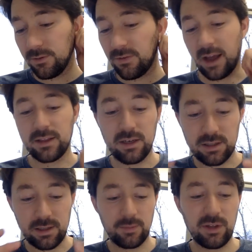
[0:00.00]
fact that
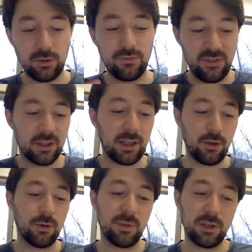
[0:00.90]
it's something you feel like
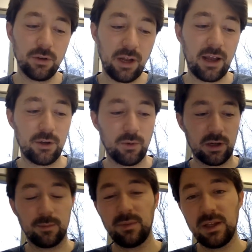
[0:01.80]
you can be good at and you want
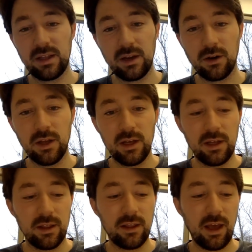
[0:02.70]
to compete there,
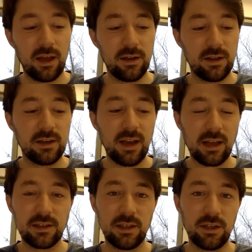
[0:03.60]
then the
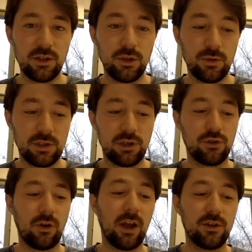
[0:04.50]
next thing to do is to
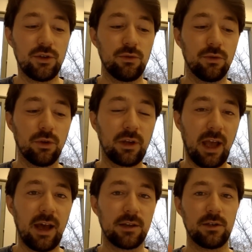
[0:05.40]
try to look
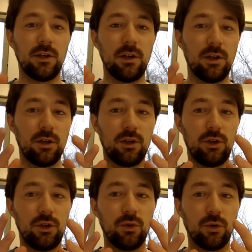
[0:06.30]
at
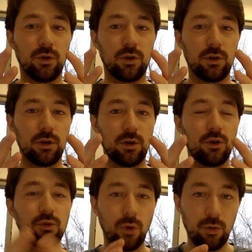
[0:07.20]
your
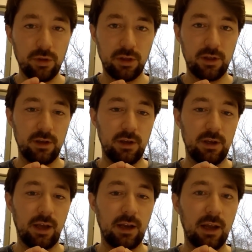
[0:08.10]
growth
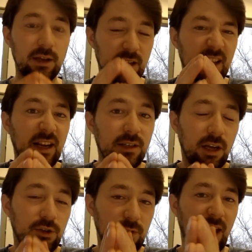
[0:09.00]
and get in
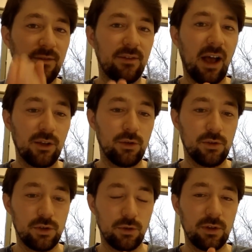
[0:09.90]
touch with that value.
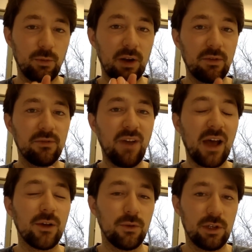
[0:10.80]
So whatever
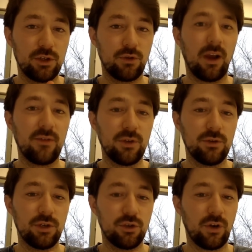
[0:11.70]
value that's driving you
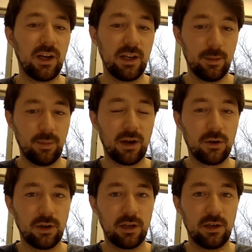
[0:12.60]
to train and get
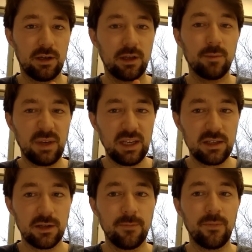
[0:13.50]
better and
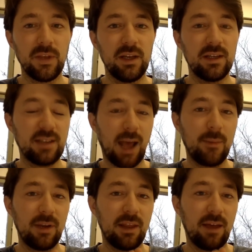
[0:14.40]
compete,
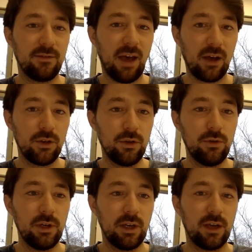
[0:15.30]
tap into that
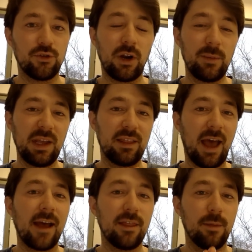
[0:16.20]
value and try to make
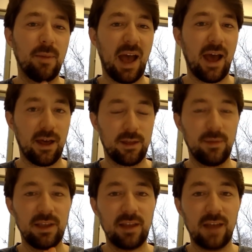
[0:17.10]
that the path,
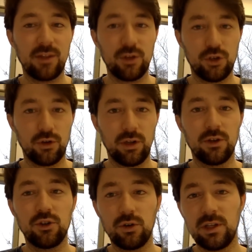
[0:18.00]
make that the journey. The
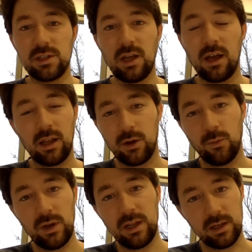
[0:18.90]
journey is not like
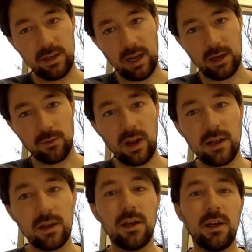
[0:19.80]
winning and gaining
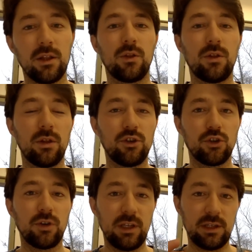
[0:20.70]
rank. The
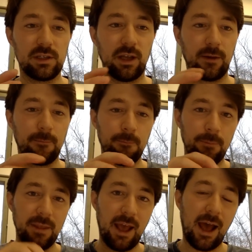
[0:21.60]
journey is like,
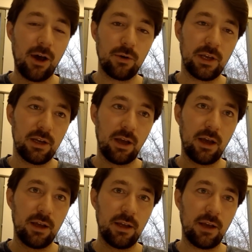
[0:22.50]
how can
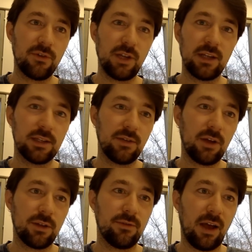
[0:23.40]
I every day live
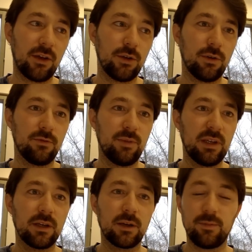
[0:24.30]
out the value of
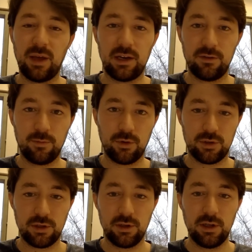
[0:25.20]
being a competitive
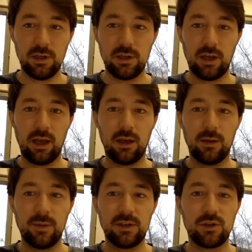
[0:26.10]
person
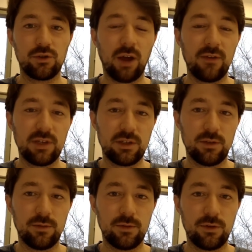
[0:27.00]
and striving
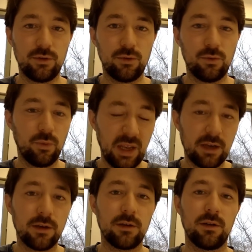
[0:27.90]
to win